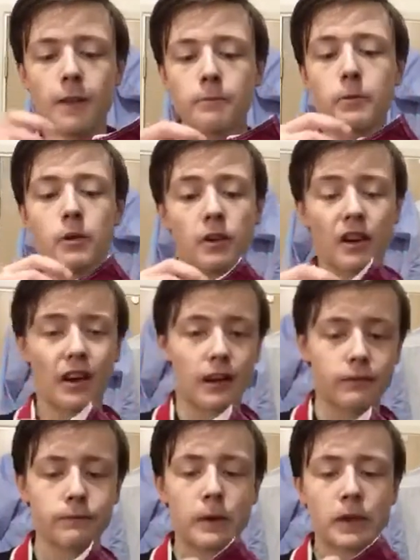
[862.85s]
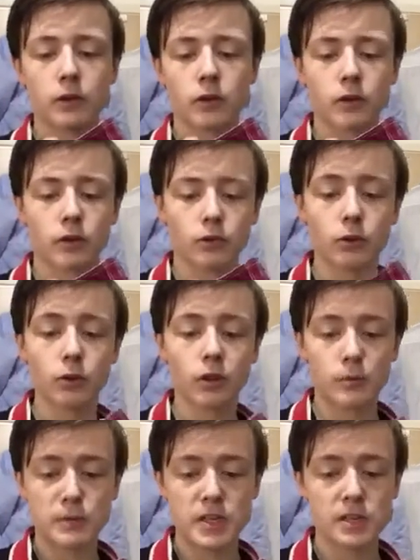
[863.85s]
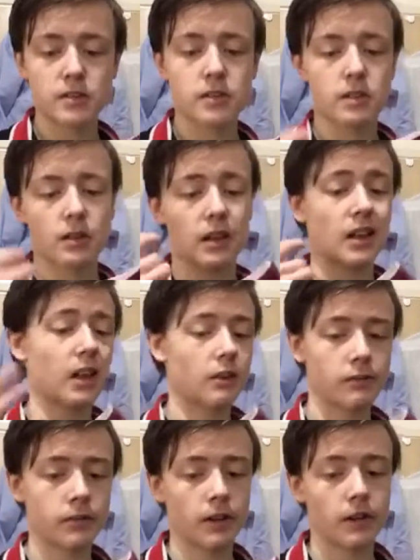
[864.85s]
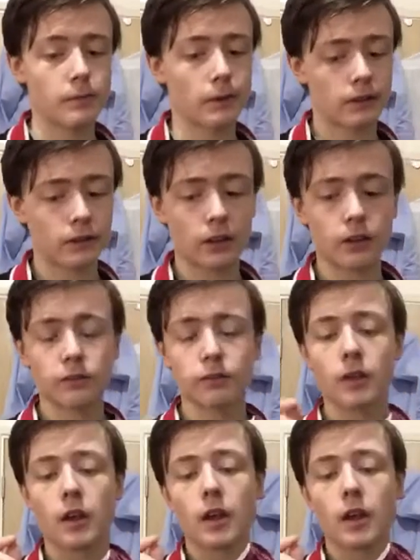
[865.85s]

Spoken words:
but I've been looking on Google Images and clarifying it myself,